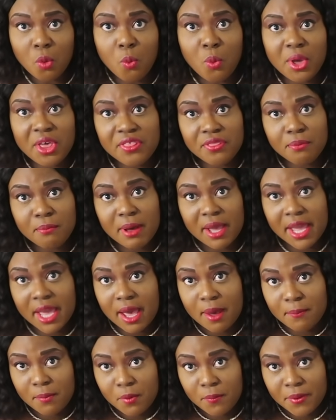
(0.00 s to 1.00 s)
with my
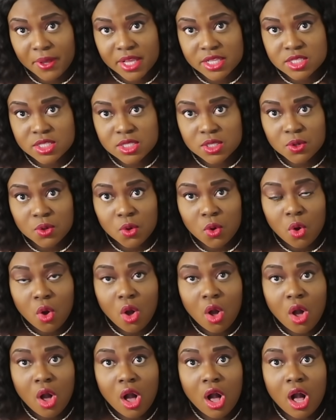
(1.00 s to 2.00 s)
Apple Pencil.
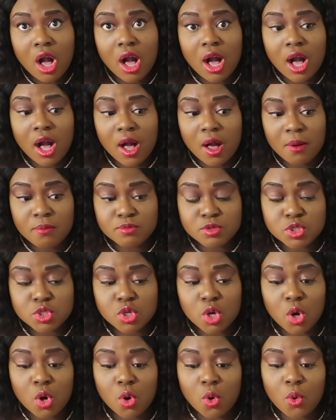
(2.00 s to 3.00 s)

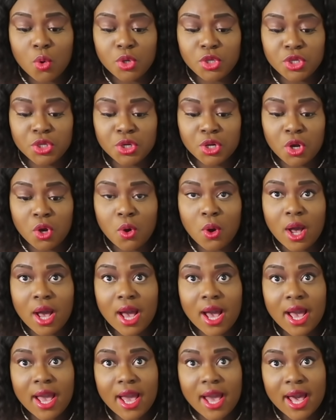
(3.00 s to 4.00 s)
So, you know,
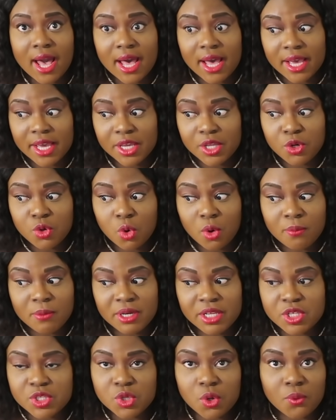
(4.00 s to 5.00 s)
I
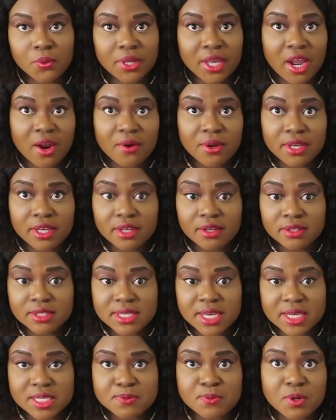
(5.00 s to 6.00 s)
normally don't carry
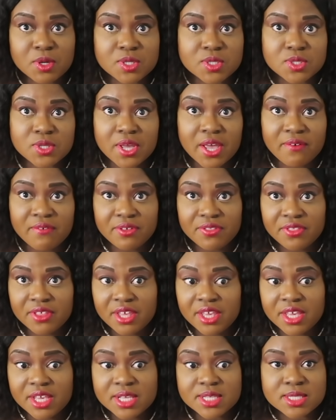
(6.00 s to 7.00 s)
textbooks.
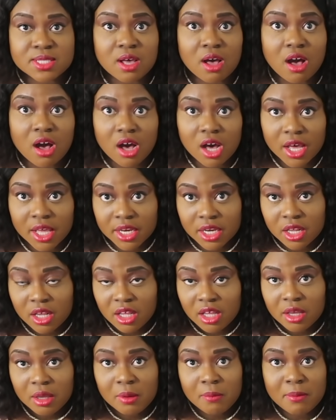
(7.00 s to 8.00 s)
Everything is on
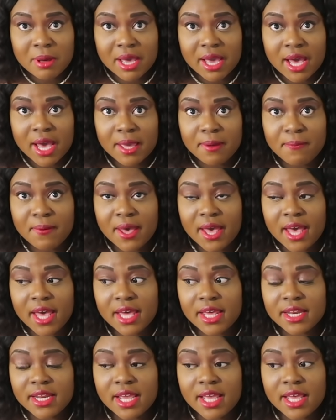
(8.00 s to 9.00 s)
my
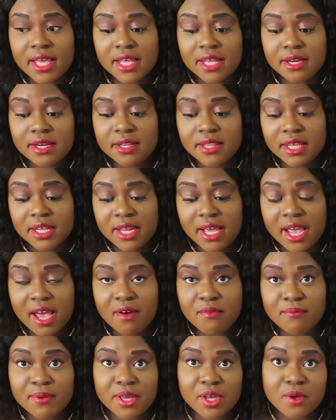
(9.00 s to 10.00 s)
iPad, and then I
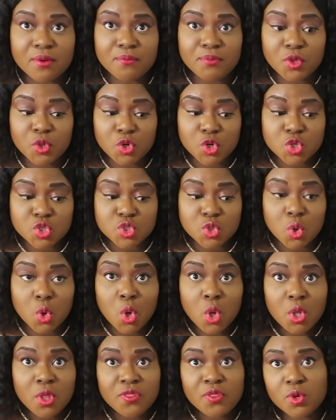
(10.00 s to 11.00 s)
have my computer. So
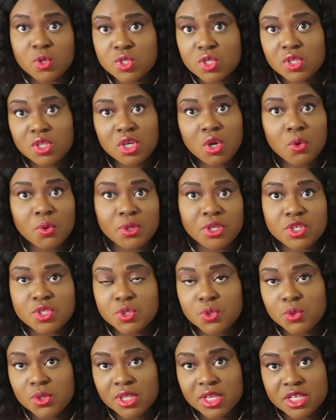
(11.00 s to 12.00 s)
those are the only
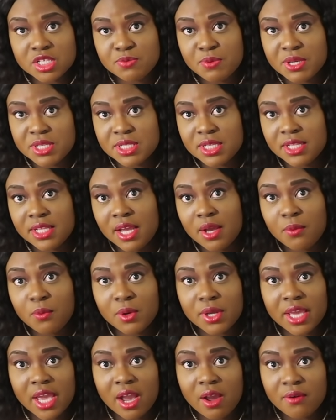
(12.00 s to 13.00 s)
two things basically I
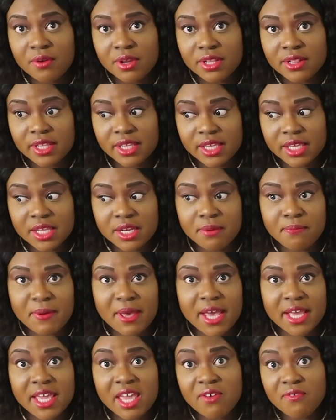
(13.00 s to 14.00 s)
would carry like in a
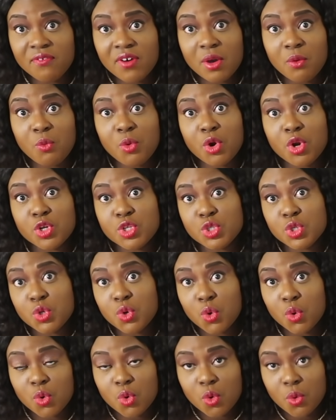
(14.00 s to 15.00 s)
bag if I were to
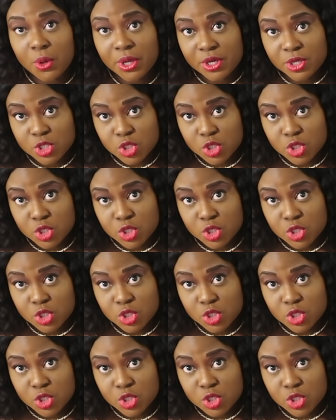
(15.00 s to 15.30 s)
going to